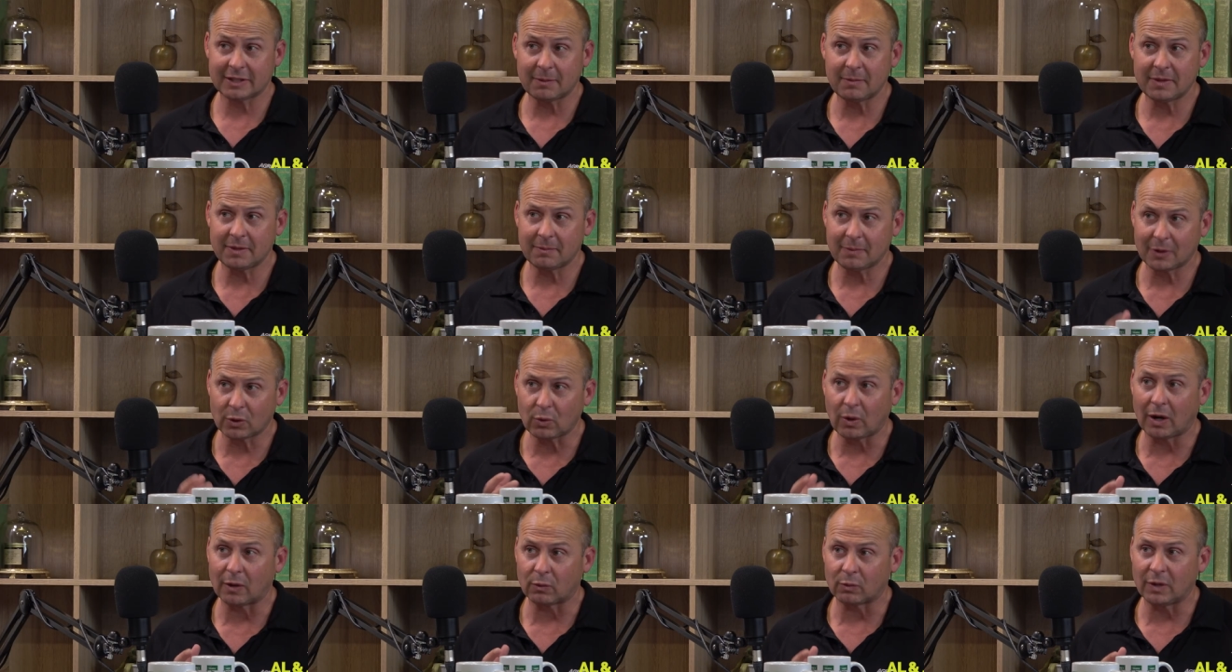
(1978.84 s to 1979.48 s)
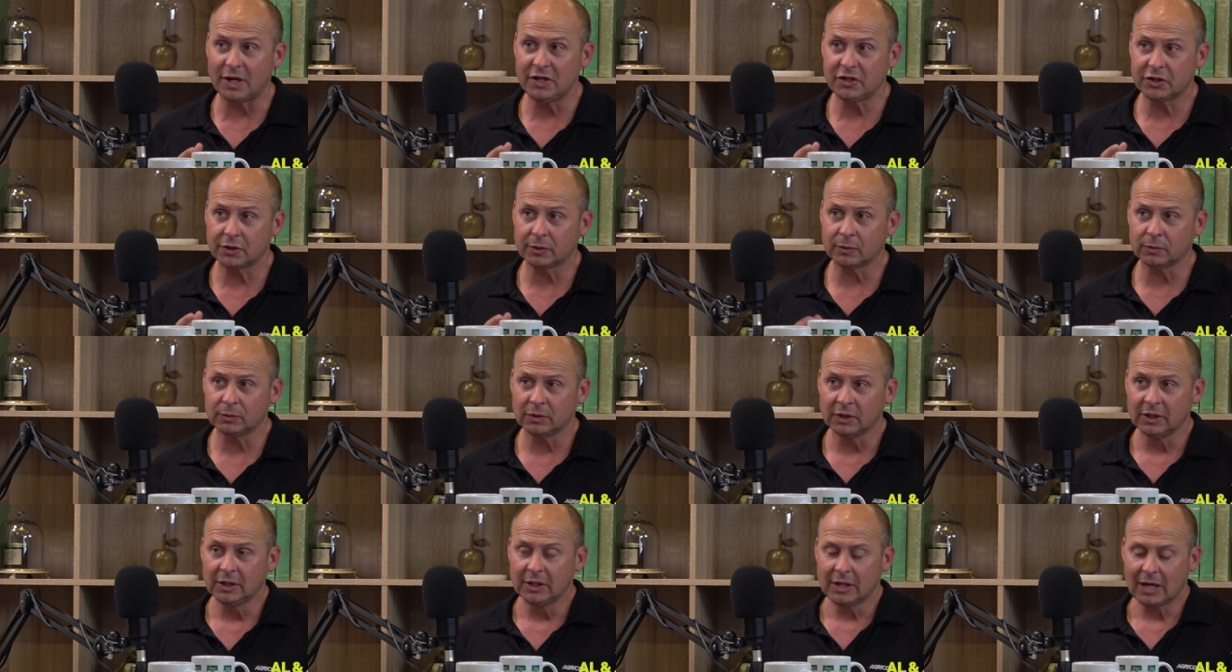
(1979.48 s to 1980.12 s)
some of them are quite
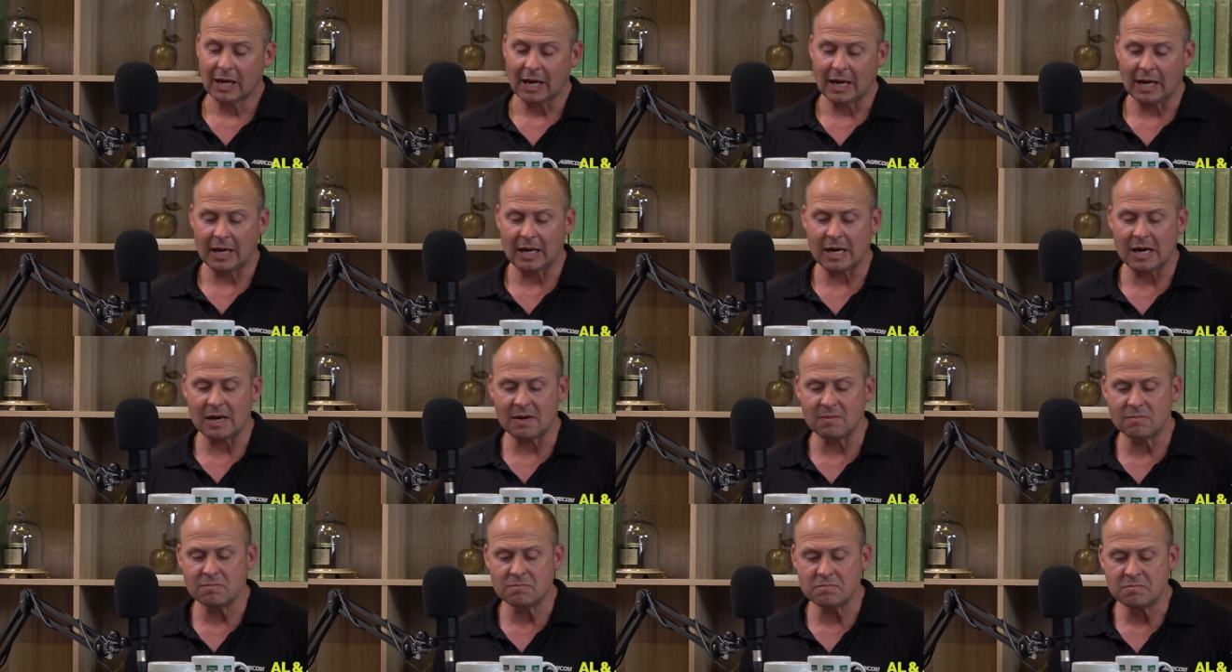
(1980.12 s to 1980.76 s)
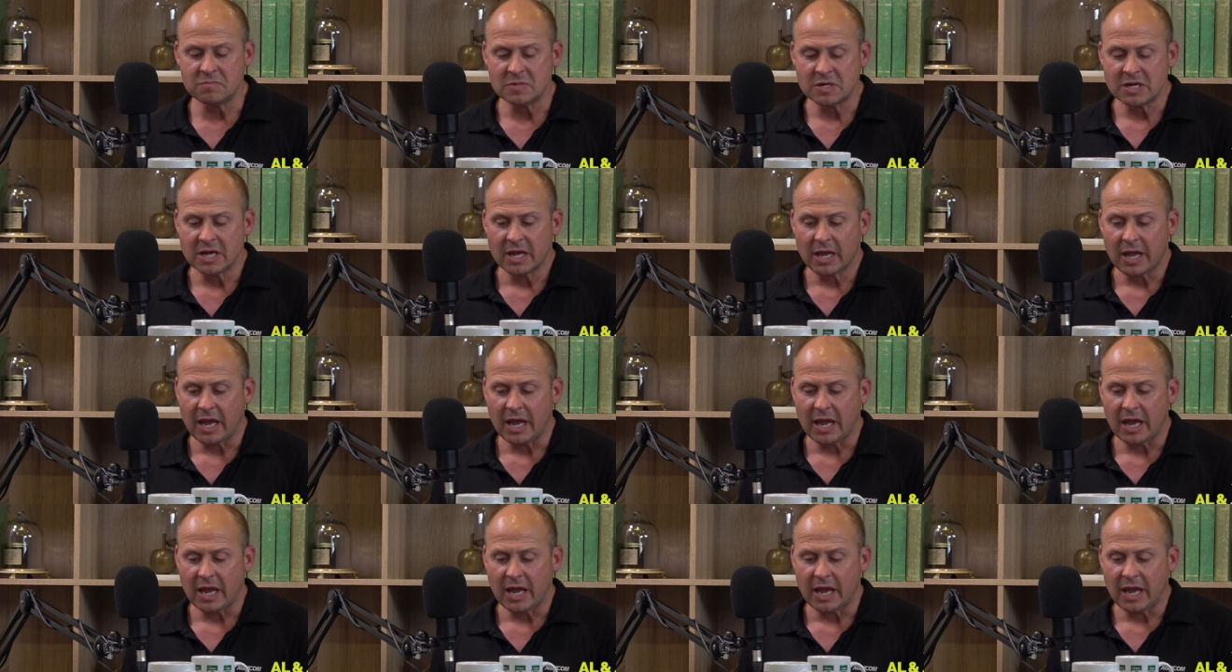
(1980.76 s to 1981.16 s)
regional. And